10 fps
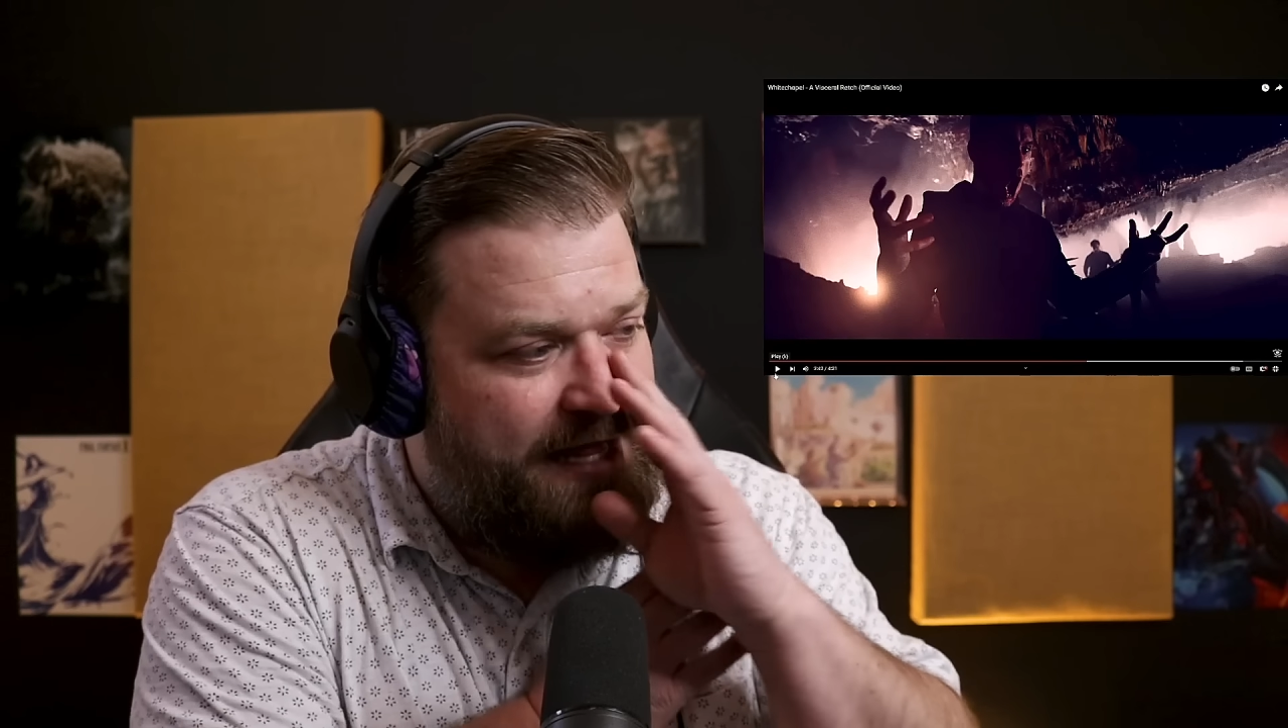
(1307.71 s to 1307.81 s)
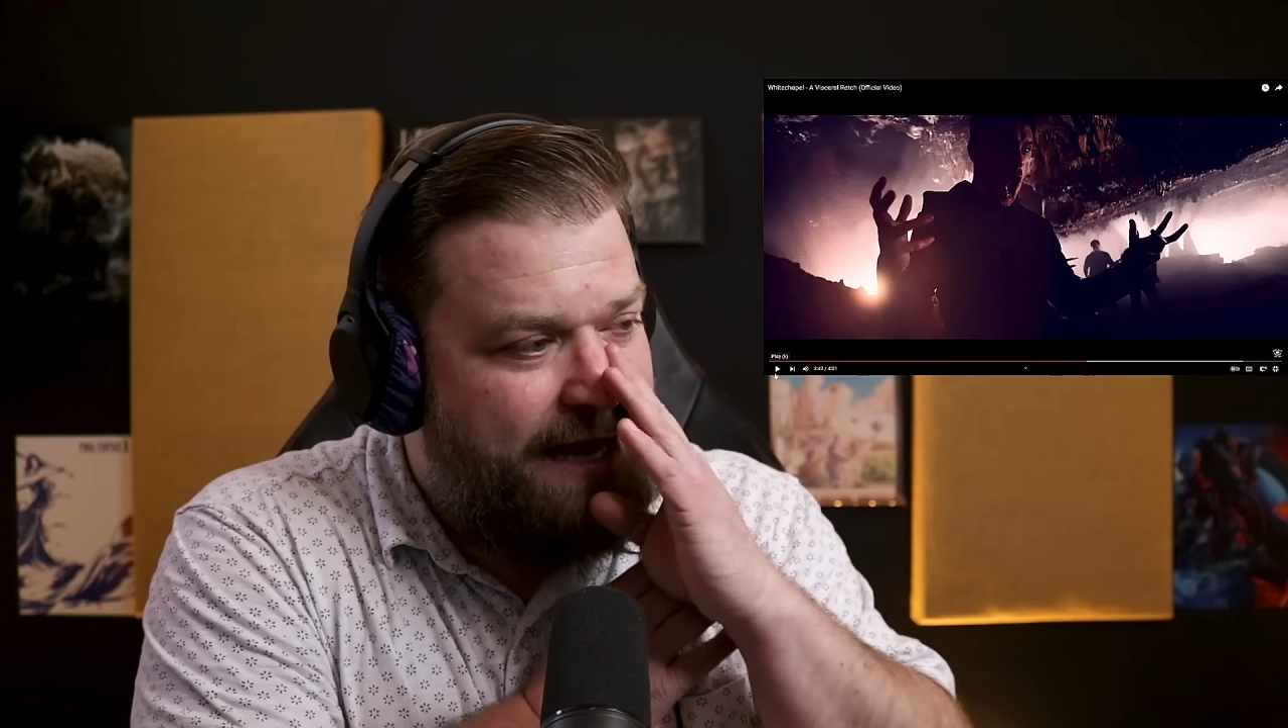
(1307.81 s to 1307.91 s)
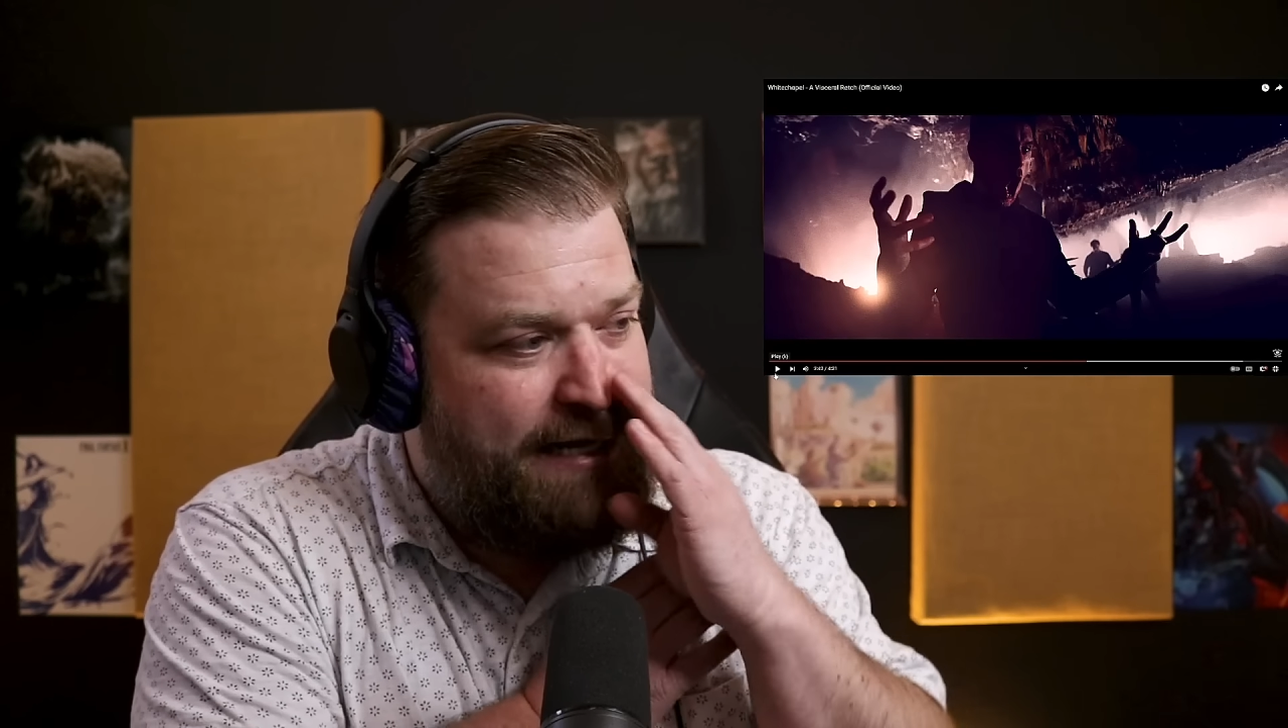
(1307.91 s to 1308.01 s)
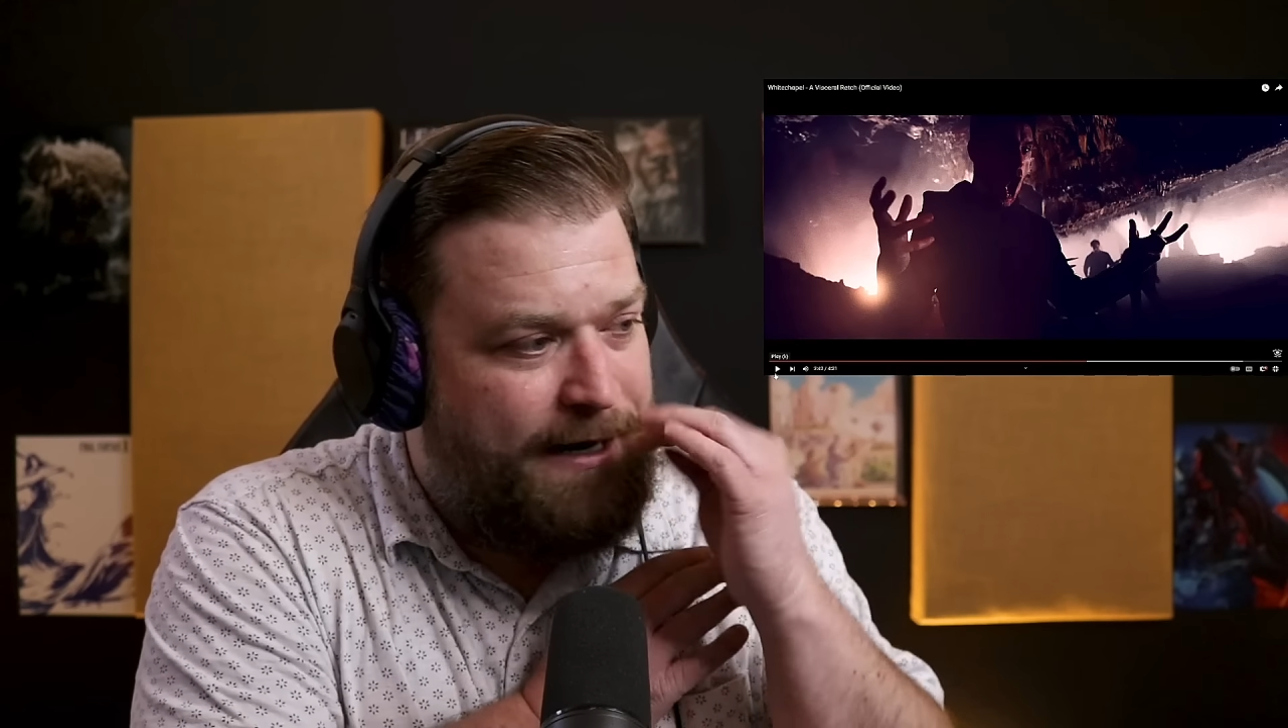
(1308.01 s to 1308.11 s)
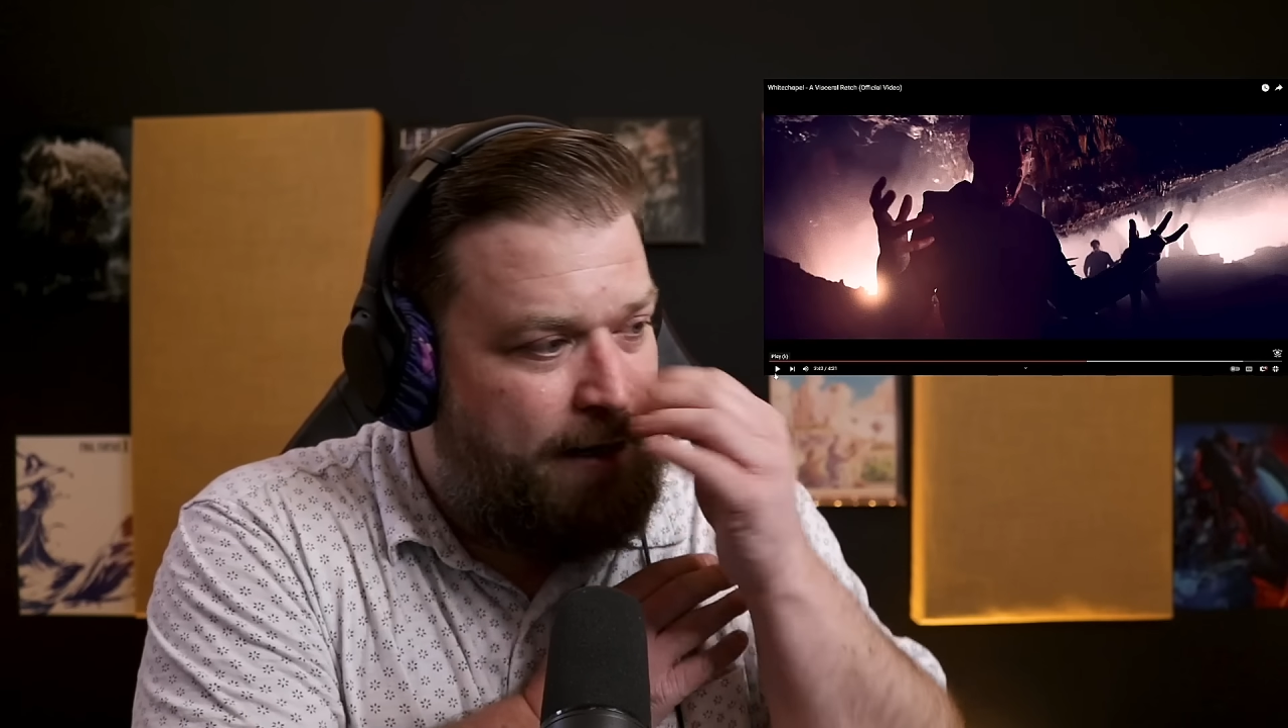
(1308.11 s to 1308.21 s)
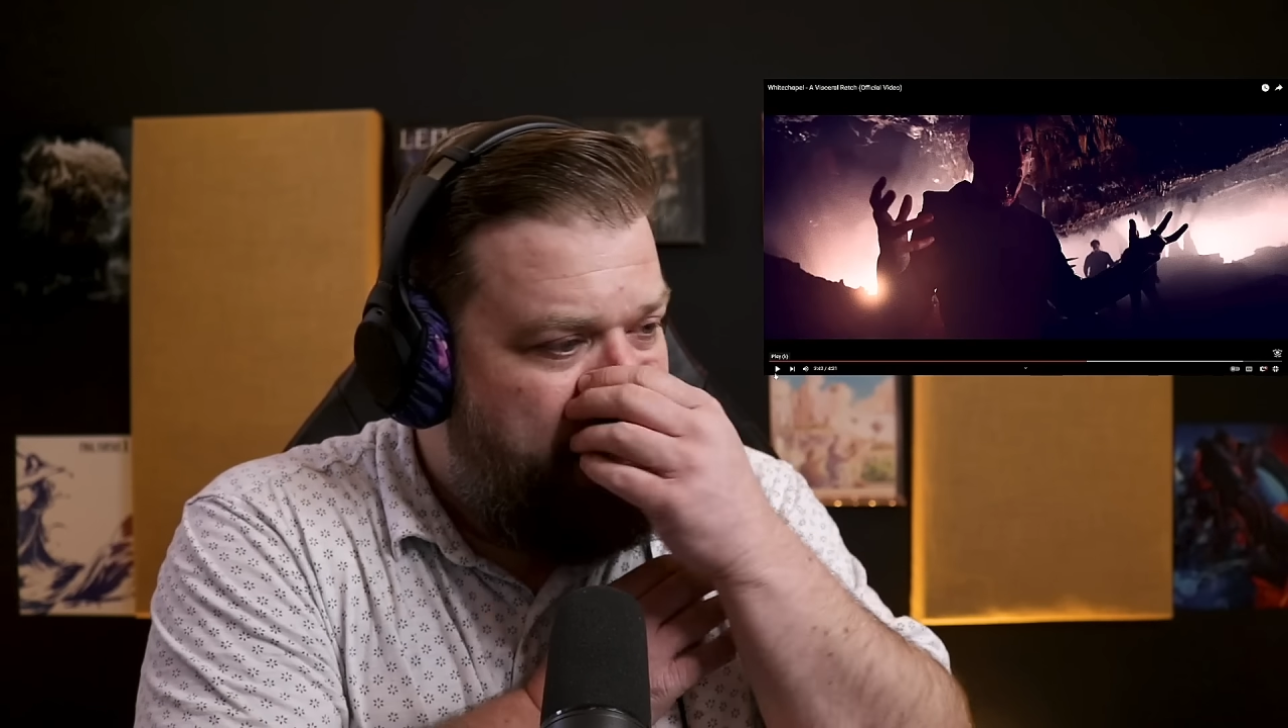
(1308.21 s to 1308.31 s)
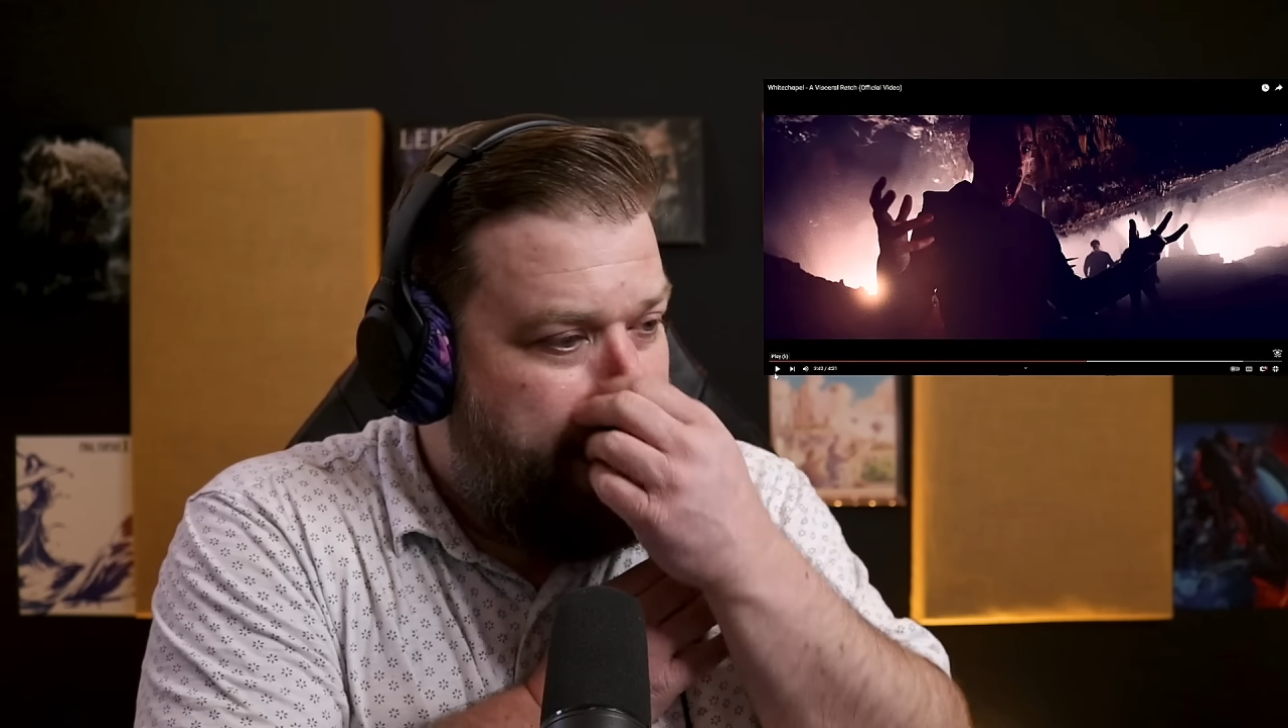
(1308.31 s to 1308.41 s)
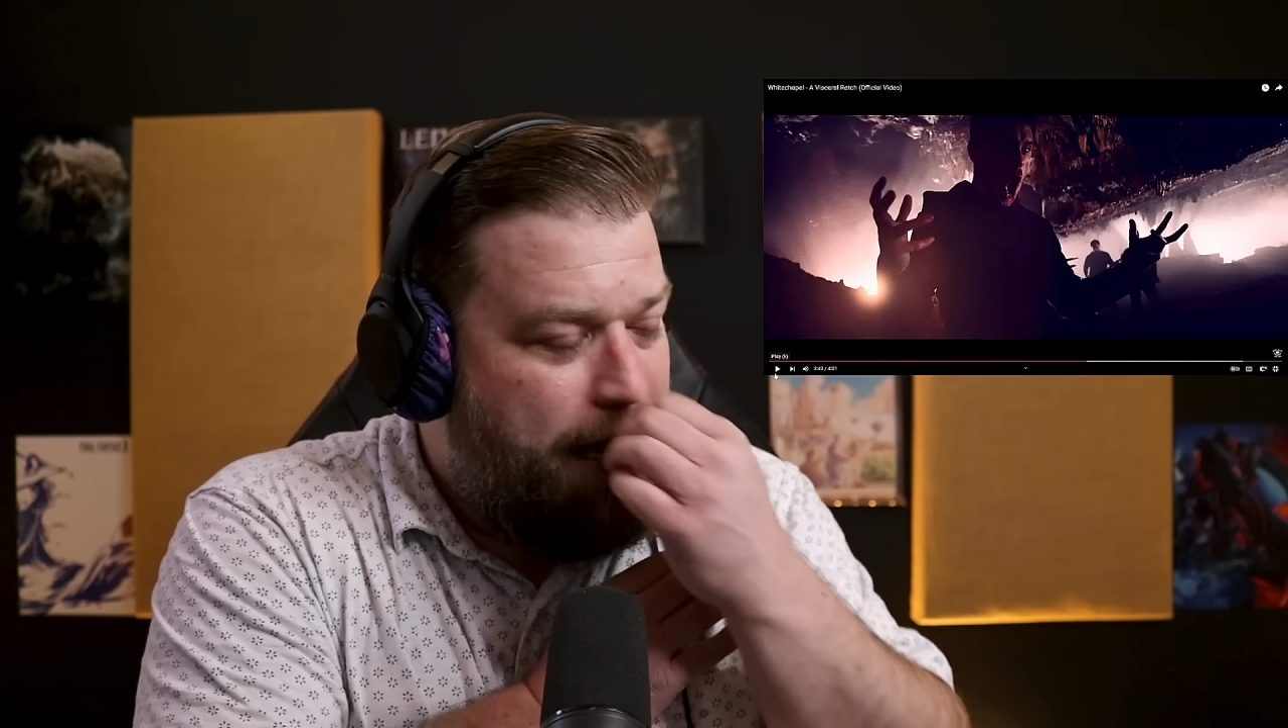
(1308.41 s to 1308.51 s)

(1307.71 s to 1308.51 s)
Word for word: that here.